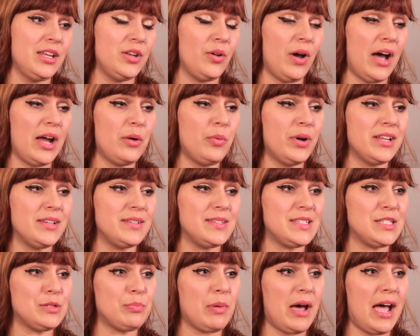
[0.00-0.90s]
You know, I want to
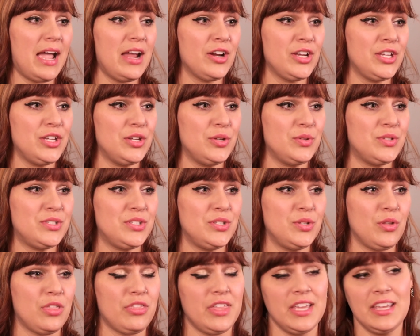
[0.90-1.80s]
inspire you
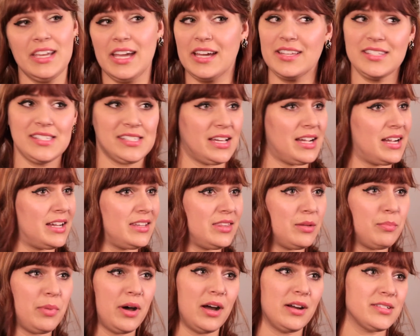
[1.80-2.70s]
to think
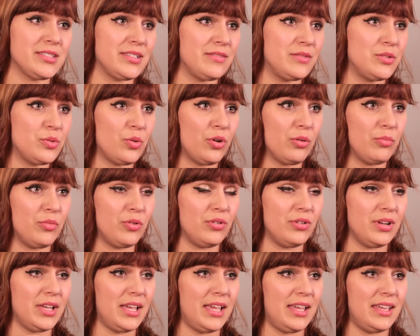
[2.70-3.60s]
outside the box of
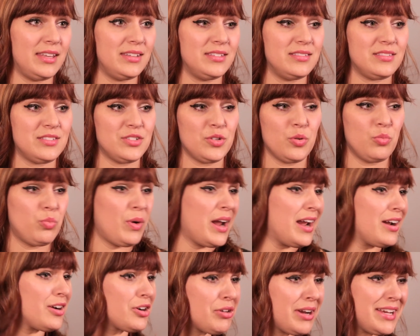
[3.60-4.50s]
normal and to
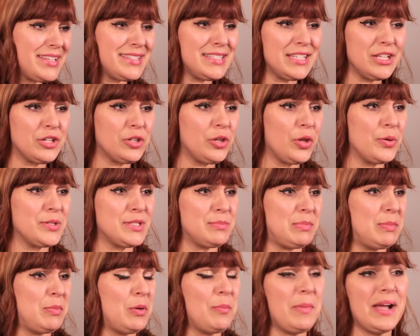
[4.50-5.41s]
wear crazy clothes
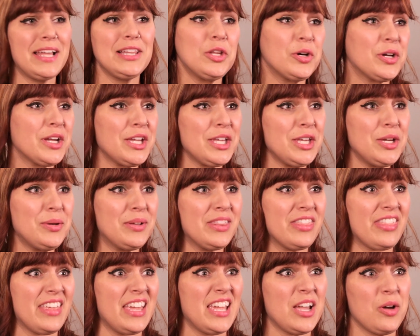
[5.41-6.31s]
that people might look at you
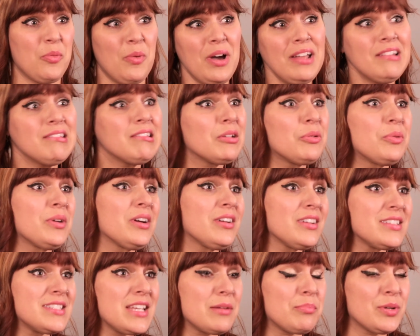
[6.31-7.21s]
and think, what in the
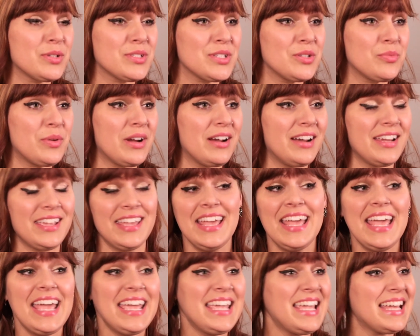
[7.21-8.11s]
world is that person wearing?
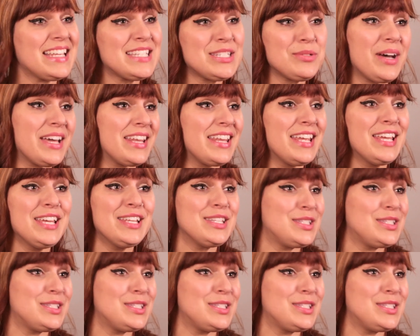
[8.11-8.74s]
And guess what?